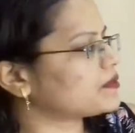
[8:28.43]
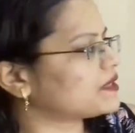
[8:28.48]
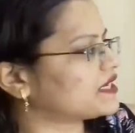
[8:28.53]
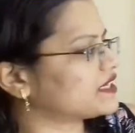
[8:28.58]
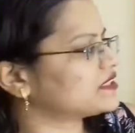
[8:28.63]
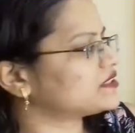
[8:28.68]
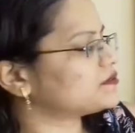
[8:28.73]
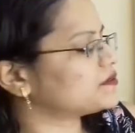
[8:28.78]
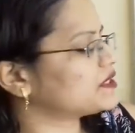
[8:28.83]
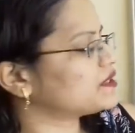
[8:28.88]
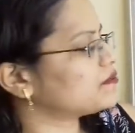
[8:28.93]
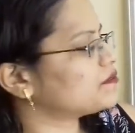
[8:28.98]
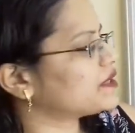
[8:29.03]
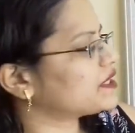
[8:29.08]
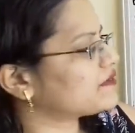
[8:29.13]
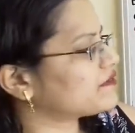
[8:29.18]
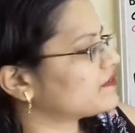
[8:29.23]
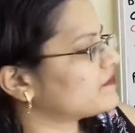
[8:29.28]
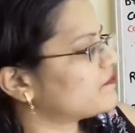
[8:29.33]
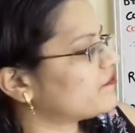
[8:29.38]
place in
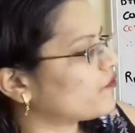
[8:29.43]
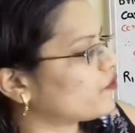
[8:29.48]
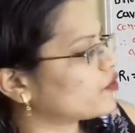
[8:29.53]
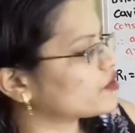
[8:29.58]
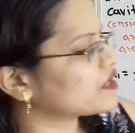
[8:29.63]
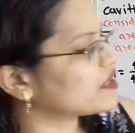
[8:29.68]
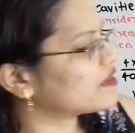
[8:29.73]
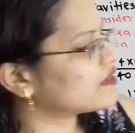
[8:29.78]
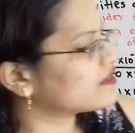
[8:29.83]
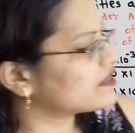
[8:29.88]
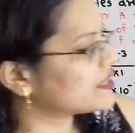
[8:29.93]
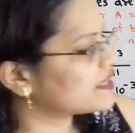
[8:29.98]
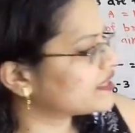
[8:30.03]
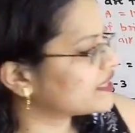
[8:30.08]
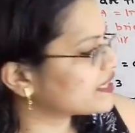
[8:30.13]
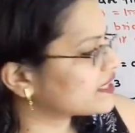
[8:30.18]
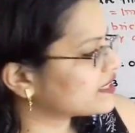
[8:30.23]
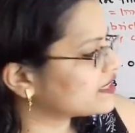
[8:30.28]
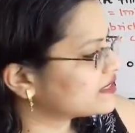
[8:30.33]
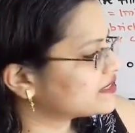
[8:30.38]
between 400
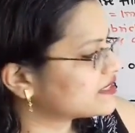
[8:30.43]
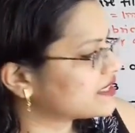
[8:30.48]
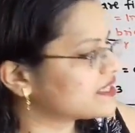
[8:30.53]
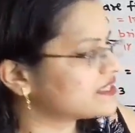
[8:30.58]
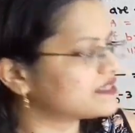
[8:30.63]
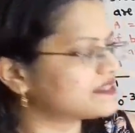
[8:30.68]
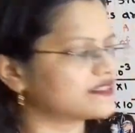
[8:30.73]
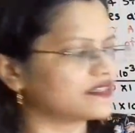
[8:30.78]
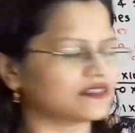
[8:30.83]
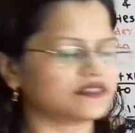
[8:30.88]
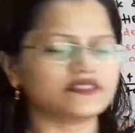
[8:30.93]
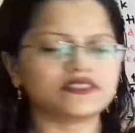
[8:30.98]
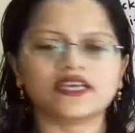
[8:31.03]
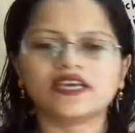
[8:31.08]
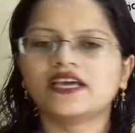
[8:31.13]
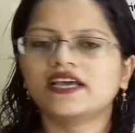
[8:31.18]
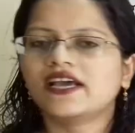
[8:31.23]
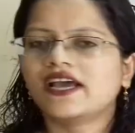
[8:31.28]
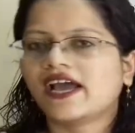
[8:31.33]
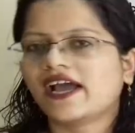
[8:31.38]
degrees Celsius
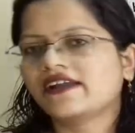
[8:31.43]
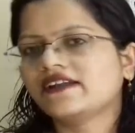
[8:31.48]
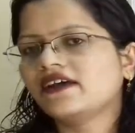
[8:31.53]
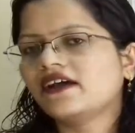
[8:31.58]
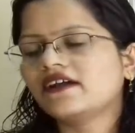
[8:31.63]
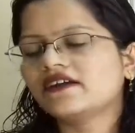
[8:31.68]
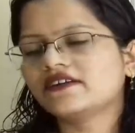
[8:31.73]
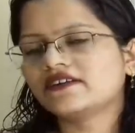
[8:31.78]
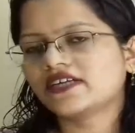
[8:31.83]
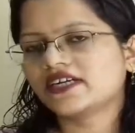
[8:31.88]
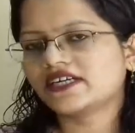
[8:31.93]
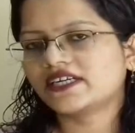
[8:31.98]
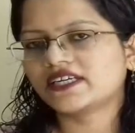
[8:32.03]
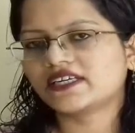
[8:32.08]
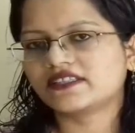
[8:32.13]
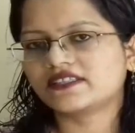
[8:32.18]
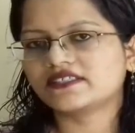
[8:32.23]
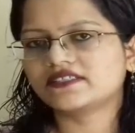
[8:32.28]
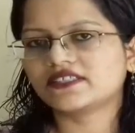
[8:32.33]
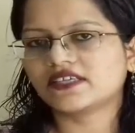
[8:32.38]
and 100
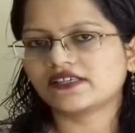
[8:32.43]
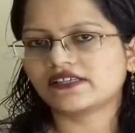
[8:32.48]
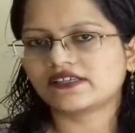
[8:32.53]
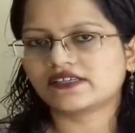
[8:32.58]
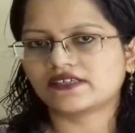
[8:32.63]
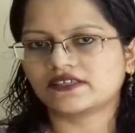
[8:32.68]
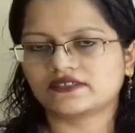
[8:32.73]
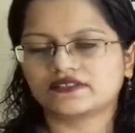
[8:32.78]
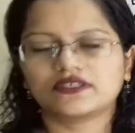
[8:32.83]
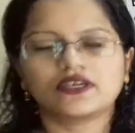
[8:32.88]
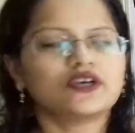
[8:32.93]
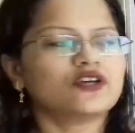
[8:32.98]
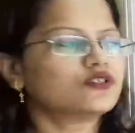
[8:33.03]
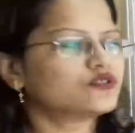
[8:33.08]
degrees Celsius.